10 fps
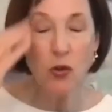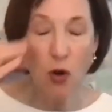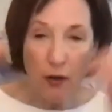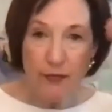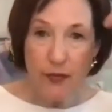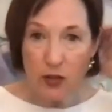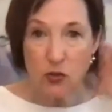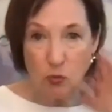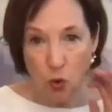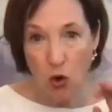off
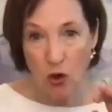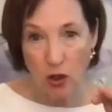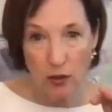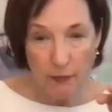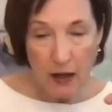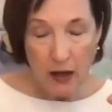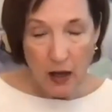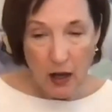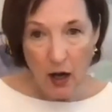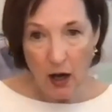this wall
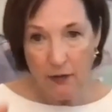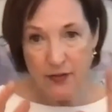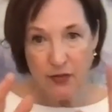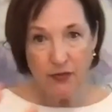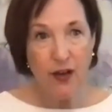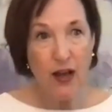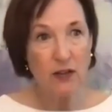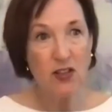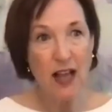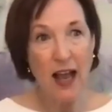of defense.